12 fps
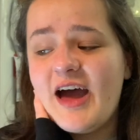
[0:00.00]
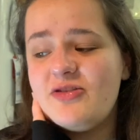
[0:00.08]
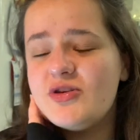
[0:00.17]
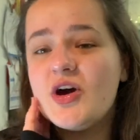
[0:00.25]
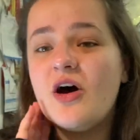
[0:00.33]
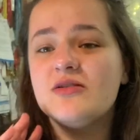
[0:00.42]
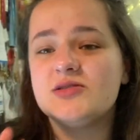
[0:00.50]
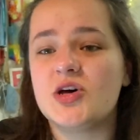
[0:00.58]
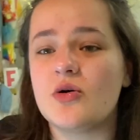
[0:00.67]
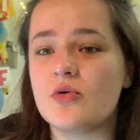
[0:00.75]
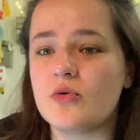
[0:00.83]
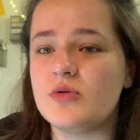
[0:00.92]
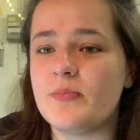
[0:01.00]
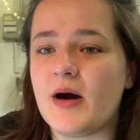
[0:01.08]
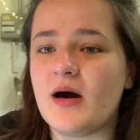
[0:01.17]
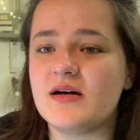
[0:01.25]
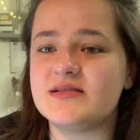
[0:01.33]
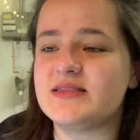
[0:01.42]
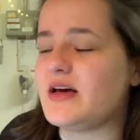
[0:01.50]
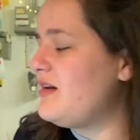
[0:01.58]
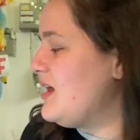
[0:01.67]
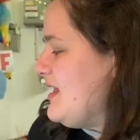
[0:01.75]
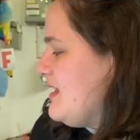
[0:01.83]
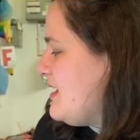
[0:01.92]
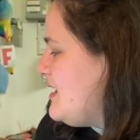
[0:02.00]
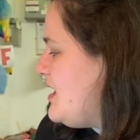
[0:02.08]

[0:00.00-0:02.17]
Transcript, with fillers: And you can't toggle the bars that are like